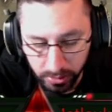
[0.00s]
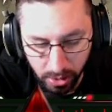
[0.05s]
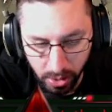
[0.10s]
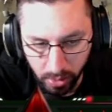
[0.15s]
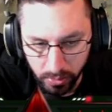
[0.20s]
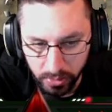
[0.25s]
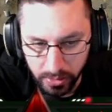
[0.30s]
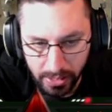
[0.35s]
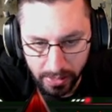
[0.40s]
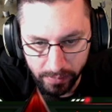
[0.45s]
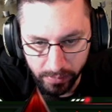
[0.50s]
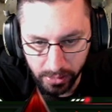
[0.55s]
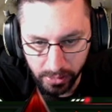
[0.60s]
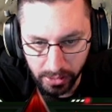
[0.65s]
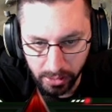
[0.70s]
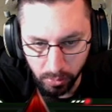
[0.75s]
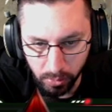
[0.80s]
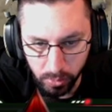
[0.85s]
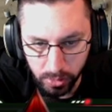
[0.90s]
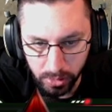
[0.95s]
You know, you gave it
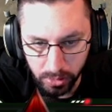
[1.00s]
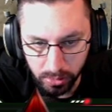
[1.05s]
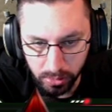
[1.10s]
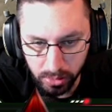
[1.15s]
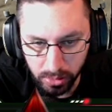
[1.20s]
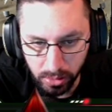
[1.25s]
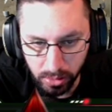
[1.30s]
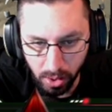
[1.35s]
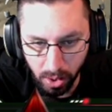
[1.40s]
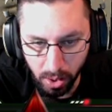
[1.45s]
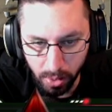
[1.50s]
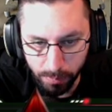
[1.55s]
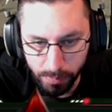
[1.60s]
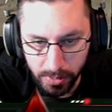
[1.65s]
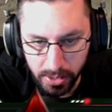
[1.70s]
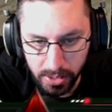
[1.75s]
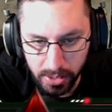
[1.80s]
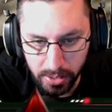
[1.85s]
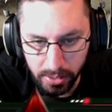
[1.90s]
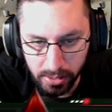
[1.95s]
like a real good
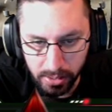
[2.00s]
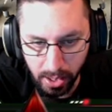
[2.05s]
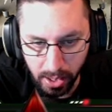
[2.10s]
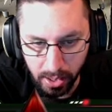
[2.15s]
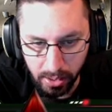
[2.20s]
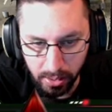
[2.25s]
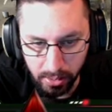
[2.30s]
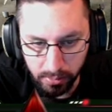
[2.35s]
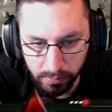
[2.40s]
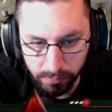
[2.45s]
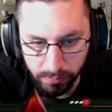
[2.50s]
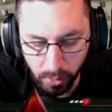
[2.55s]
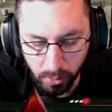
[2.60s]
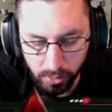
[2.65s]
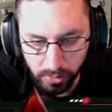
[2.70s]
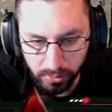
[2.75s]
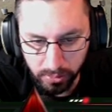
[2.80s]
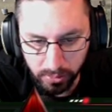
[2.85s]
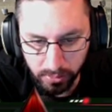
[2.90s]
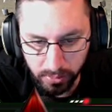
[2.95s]
RP kind of
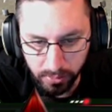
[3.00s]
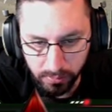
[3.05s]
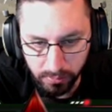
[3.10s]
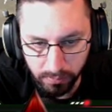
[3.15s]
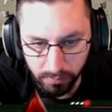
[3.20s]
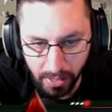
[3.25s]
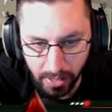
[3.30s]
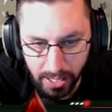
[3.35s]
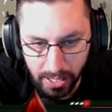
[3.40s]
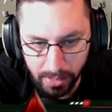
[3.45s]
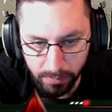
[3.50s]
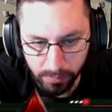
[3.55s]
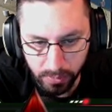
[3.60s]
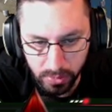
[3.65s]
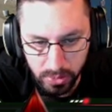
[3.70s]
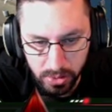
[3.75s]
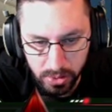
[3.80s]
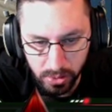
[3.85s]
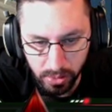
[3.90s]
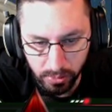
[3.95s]
focused vibe
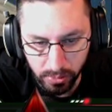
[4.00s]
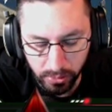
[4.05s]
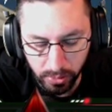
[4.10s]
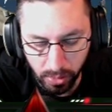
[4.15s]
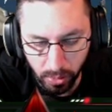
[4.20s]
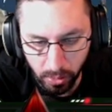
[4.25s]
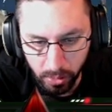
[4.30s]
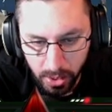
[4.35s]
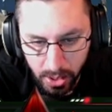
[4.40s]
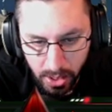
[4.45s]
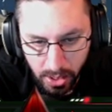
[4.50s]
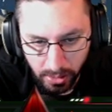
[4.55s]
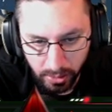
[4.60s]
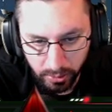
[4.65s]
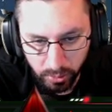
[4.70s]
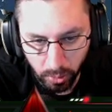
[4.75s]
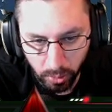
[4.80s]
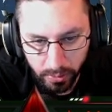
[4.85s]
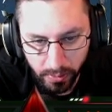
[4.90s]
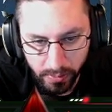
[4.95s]
for sure. So
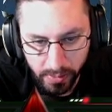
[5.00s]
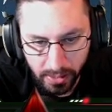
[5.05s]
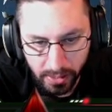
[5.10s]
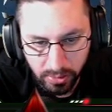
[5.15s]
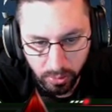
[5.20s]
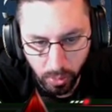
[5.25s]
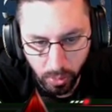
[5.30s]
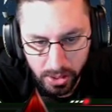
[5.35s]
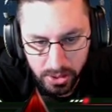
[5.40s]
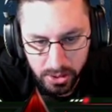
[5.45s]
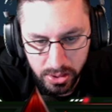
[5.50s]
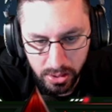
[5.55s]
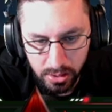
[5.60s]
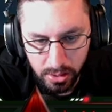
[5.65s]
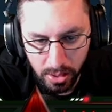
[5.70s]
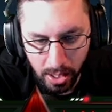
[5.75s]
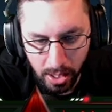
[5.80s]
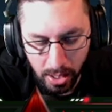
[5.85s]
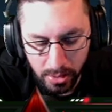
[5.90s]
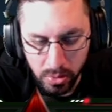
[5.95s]
let's roll on to the next
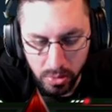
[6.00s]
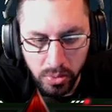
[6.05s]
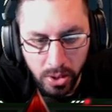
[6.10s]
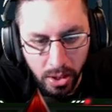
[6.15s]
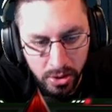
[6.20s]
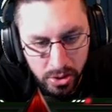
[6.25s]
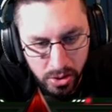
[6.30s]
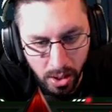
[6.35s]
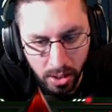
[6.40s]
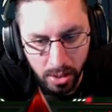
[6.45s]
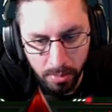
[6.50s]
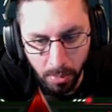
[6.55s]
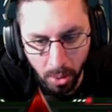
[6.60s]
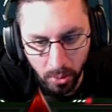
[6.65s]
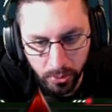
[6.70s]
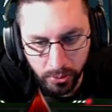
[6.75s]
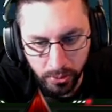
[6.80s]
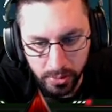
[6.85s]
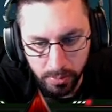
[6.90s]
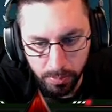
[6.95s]
question. You touched on it
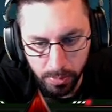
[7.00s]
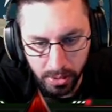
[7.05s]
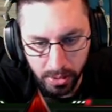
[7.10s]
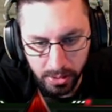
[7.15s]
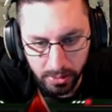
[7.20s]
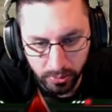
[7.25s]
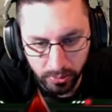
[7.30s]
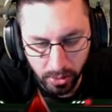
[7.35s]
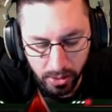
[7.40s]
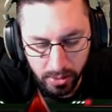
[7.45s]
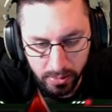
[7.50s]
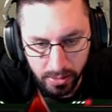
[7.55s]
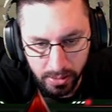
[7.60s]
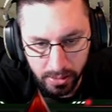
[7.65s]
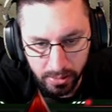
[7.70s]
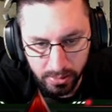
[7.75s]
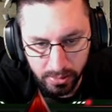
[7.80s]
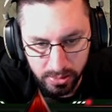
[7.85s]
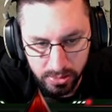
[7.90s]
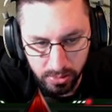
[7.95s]
mostly, but is there anything
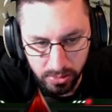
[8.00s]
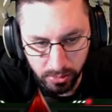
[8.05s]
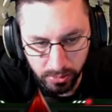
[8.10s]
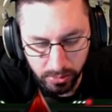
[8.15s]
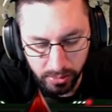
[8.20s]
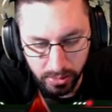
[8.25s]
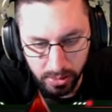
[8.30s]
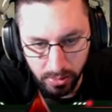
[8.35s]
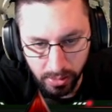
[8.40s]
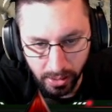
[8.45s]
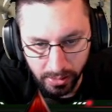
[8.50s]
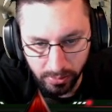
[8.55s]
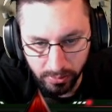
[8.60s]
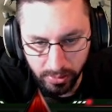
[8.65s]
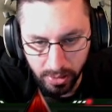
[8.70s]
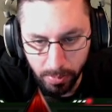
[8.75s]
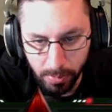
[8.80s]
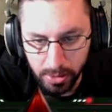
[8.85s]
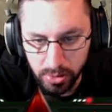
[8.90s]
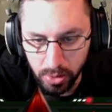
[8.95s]
additional that you'd like to
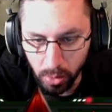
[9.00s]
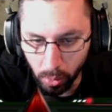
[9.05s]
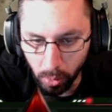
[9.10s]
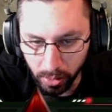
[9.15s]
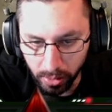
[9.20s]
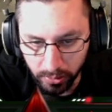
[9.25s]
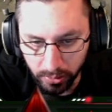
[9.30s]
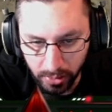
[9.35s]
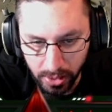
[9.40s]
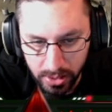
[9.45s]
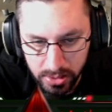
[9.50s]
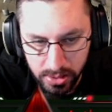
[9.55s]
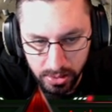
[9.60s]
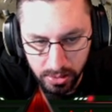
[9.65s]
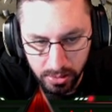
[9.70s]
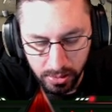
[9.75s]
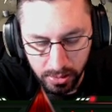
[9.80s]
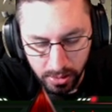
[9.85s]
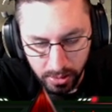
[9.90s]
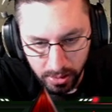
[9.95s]
say about your
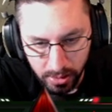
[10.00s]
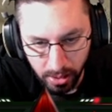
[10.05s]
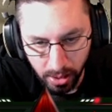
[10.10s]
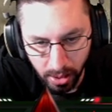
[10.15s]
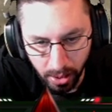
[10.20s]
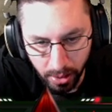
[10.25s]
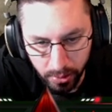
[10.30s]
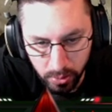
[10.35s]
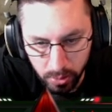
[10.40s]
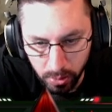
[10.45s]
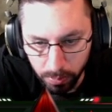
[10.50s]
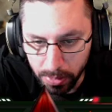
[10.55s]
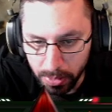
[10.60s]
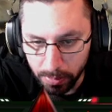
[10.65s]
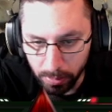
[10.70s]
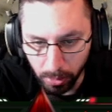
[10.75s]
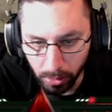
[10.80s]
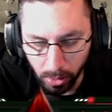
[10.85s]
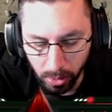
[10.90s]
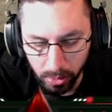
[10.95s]
organization, who your
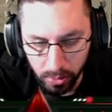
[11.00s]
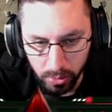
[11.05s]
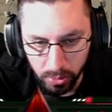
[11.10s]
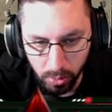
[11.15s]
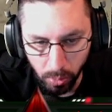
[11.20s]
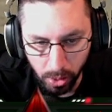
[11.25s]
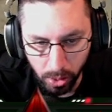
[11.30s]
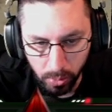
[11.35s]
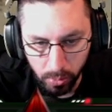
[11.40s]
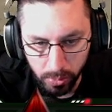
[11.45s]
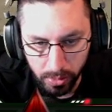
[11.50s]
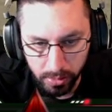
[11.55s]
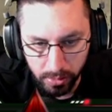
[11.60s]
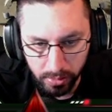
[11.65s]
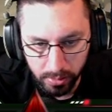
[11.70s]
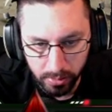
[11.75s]
people are, who you work with?